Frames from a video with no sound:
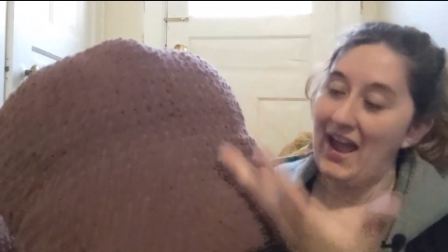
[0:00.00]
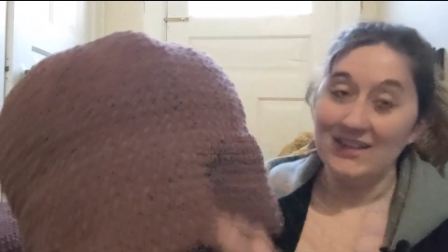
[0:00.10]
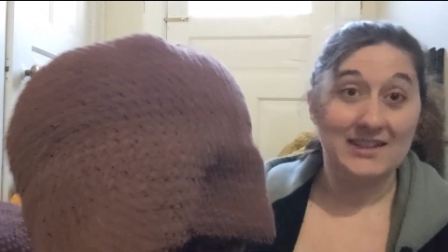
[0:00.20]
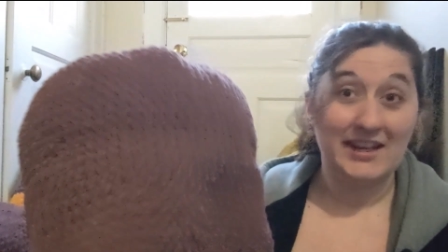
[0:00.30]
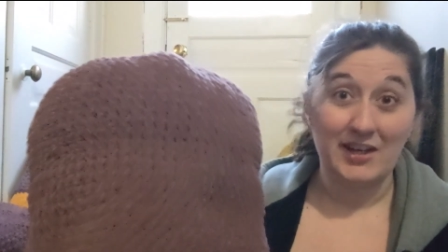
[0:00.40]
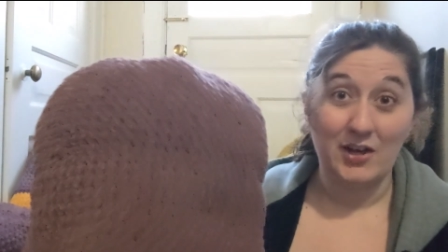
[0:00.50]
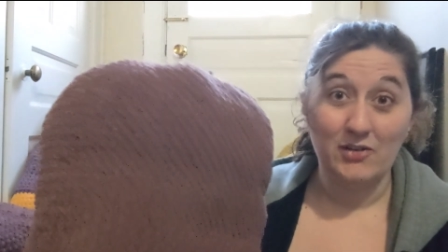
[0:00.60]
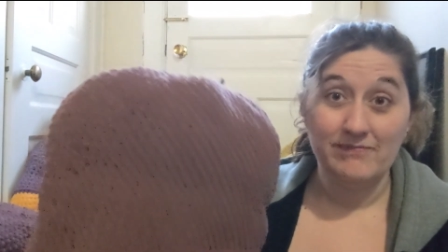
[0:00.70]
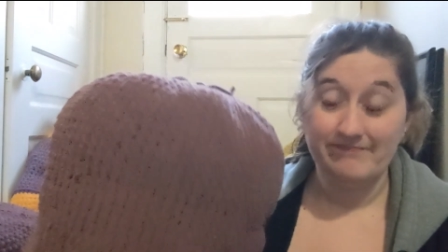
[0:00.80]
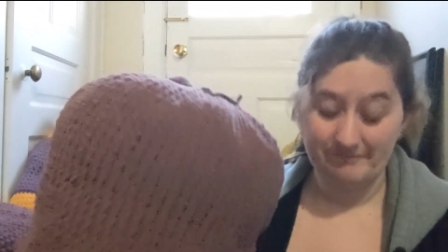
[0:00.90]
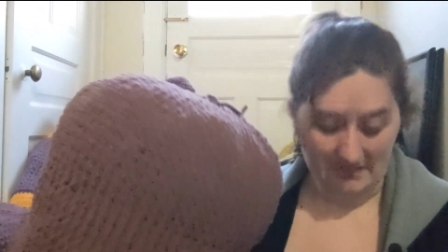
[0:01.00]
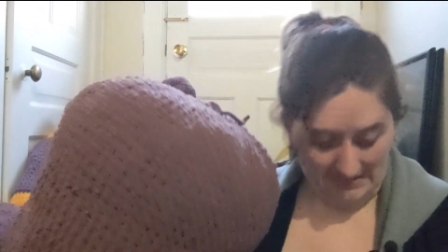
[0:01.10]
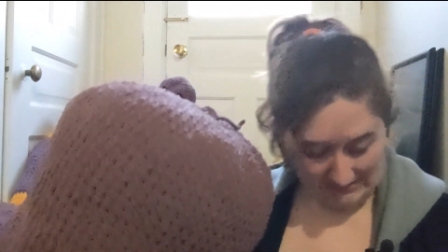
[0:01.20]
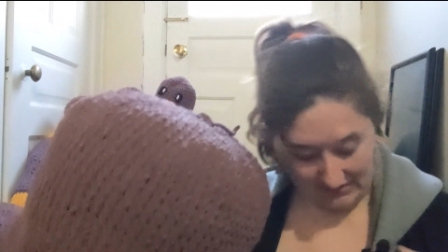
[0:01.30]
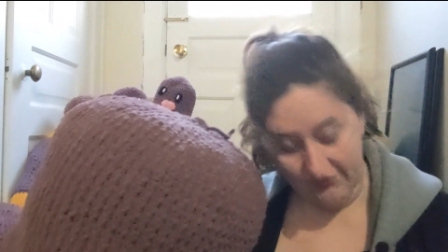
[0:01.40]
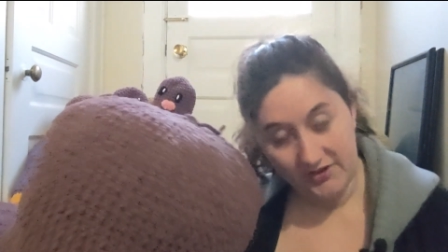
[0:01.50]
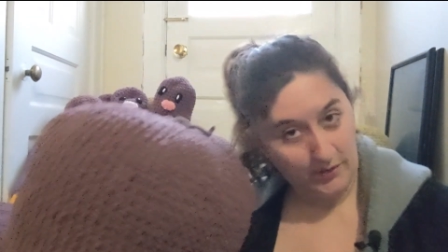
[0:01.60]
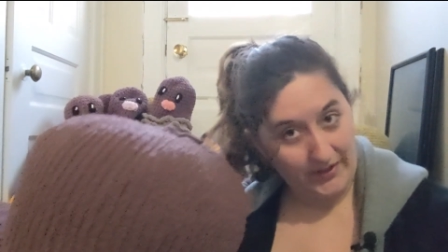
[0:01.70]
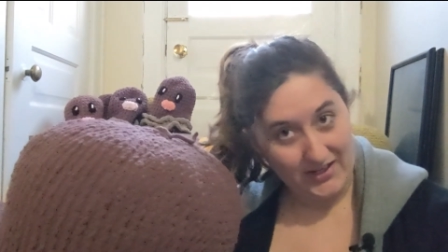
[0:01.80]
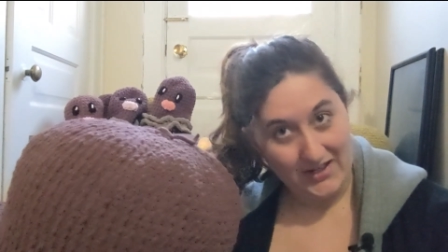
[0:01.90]
as I go, instead of
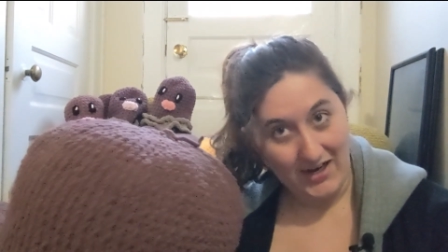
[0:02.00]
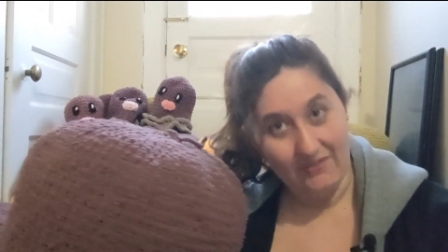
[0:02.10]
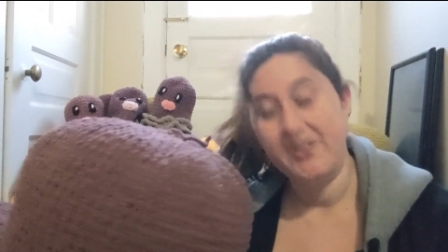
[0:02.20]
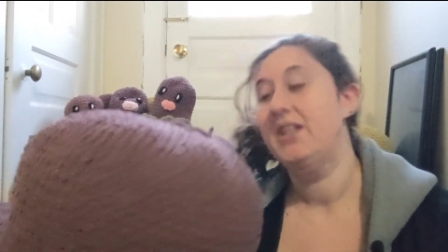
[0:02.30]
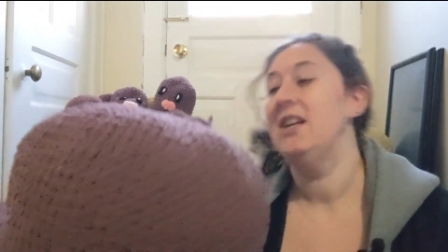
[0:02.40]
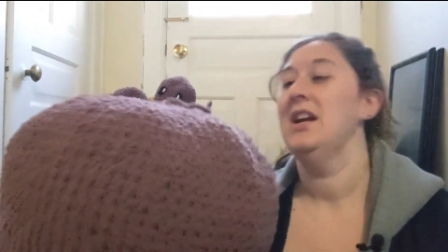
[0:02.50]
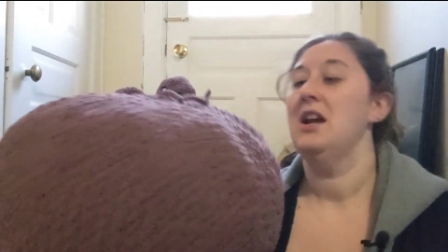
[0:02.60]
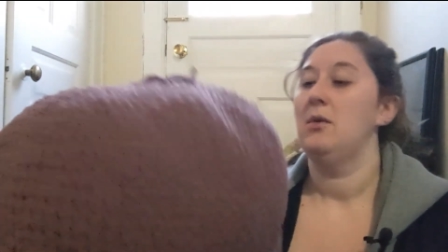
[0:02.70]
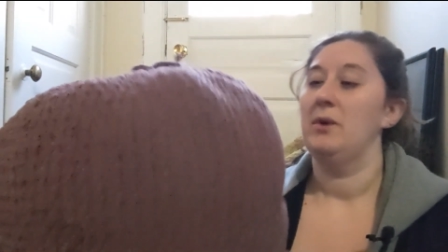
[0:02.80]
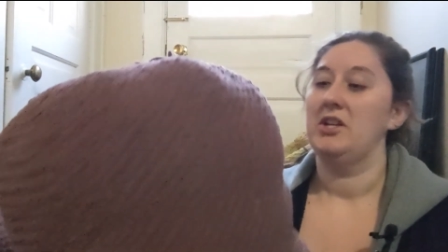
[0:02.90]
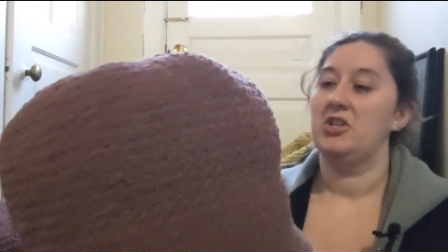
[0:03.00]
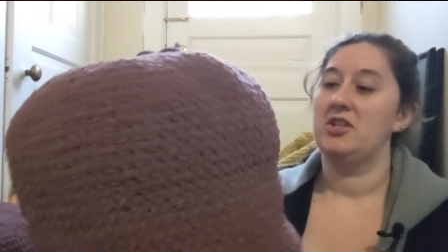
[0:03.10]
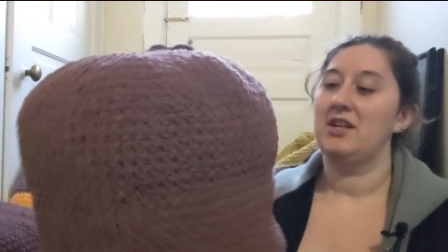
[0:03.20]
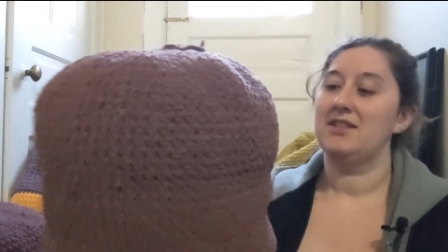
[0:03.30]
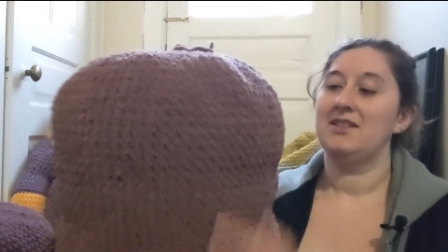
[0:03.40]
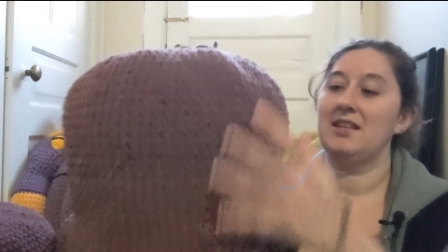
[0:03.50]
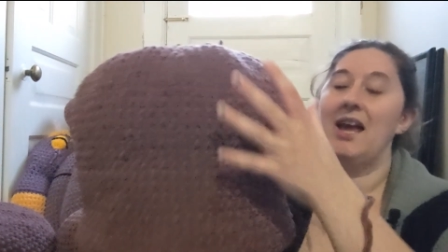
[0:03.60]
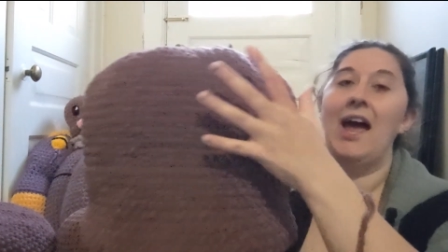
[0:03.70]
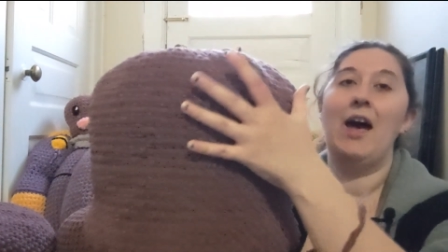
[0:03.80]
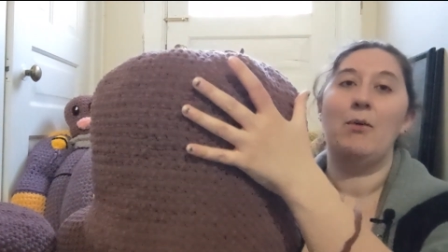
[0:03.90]
sewing it in after, which does
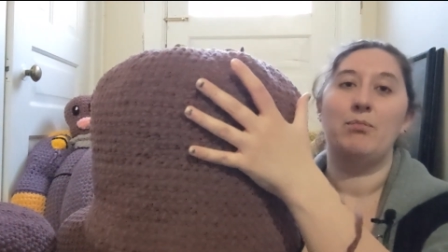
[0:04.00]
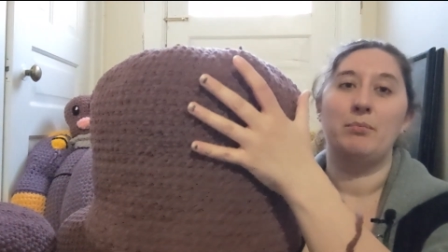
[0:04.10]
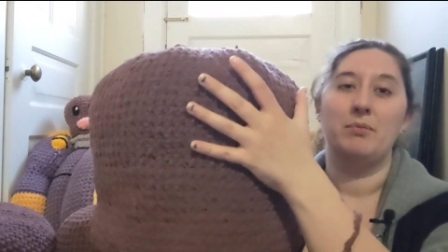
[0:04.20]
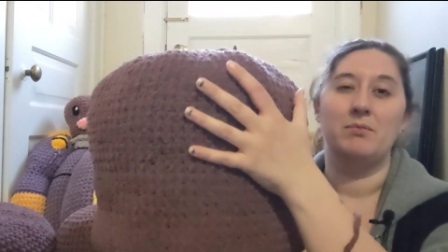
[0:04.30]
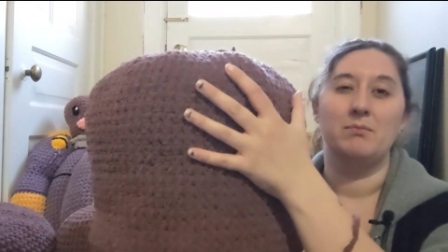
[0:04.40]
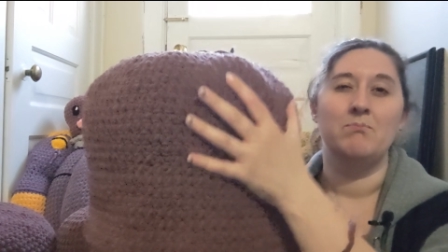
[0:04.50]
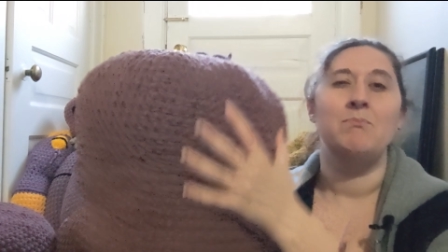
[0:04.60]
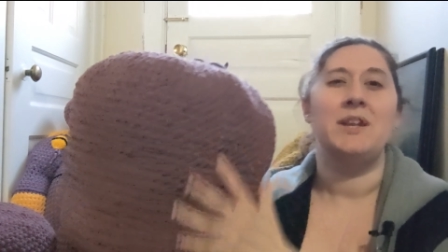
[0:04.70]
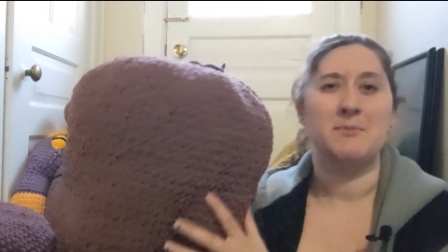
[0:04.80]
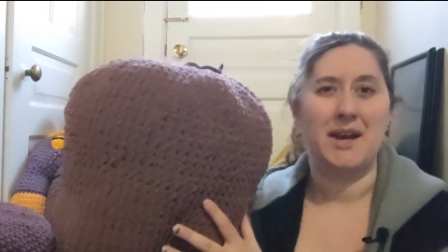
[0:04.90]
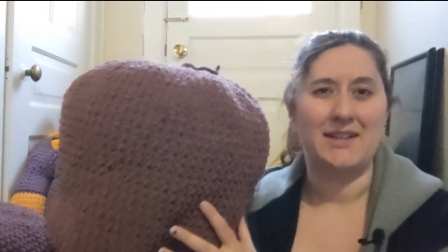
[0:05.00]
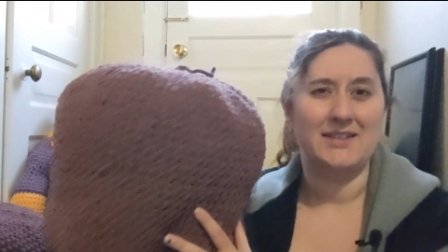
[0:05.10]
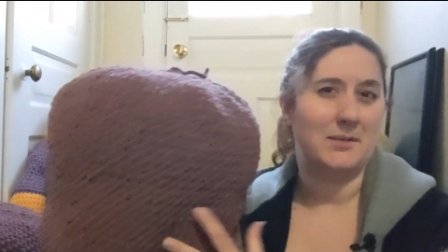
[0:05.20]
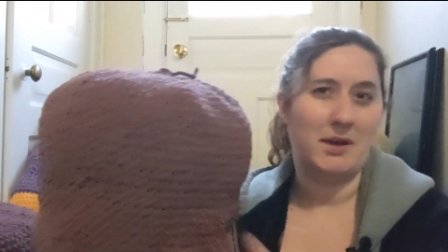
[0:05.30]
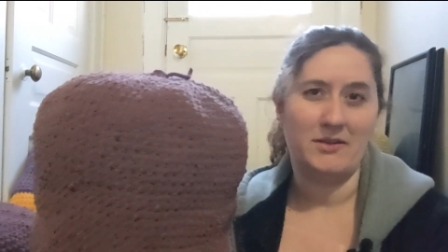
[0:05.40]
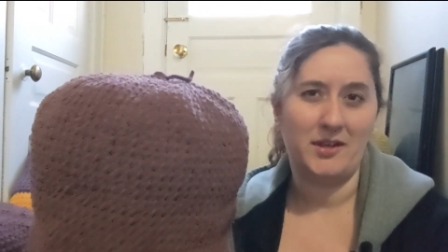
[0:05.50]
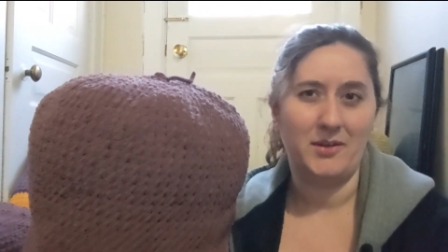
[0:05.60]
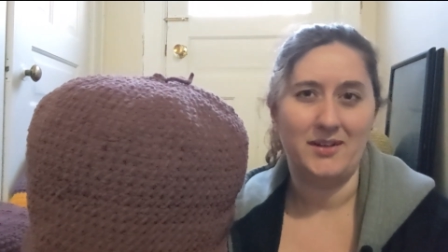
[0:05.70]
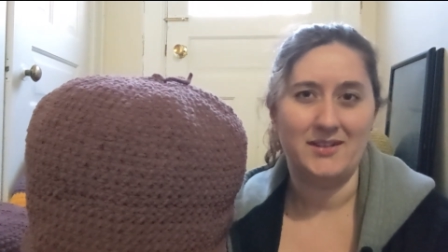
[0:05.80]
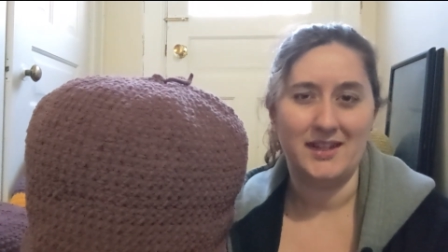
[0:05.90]
help minimize the amount that
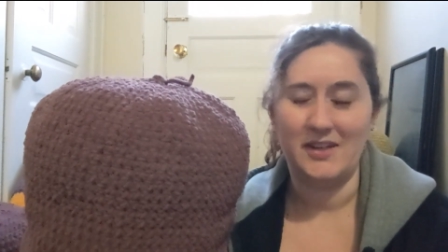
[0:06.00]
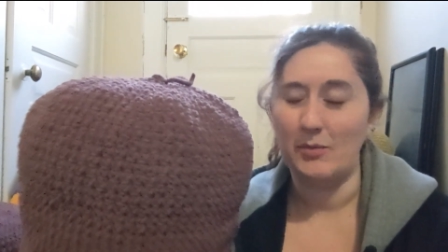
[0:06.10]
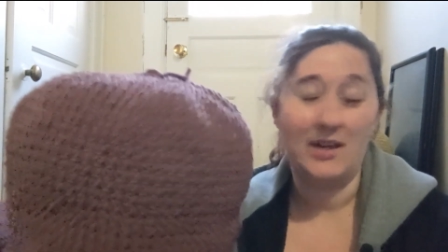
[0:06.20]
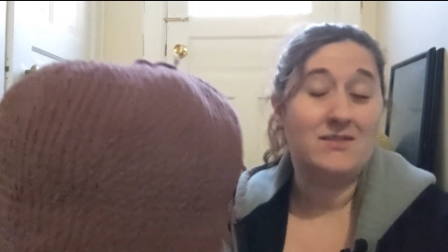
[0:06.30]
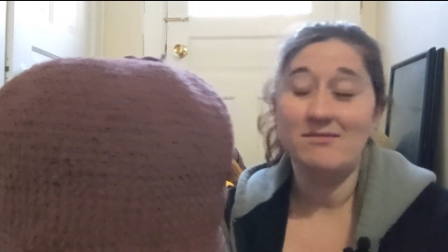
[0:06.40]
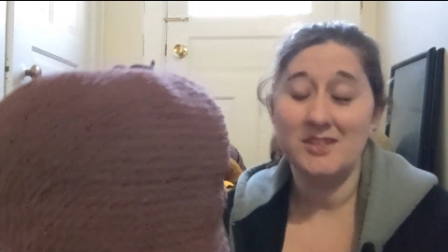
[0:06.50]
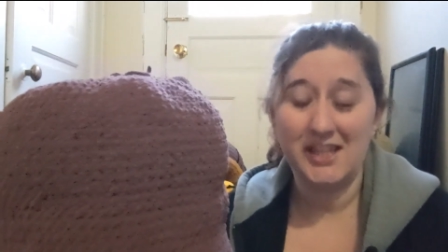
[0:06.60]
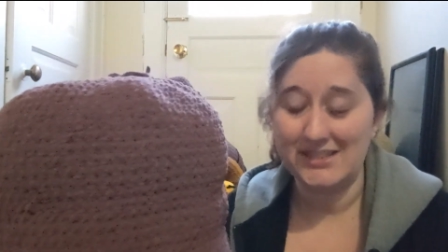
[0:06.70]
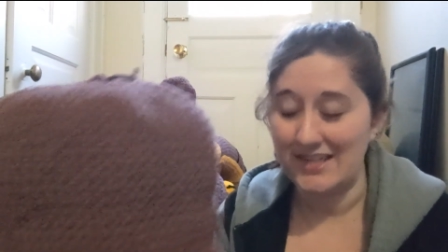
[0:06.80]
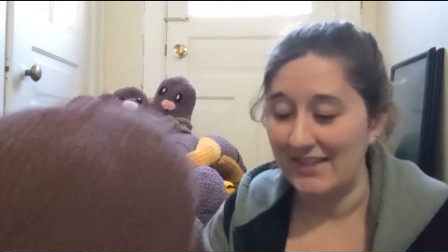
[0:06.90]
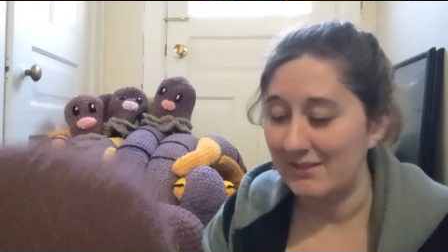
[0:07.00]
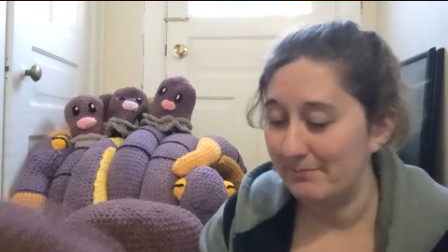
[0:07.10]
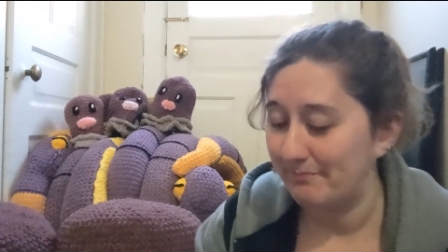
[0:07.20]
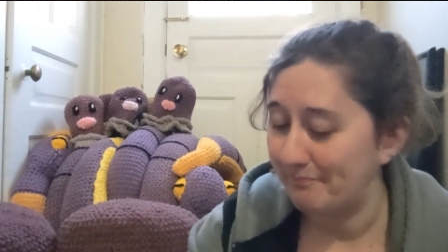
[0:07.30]
you can see it as well. So that's nice.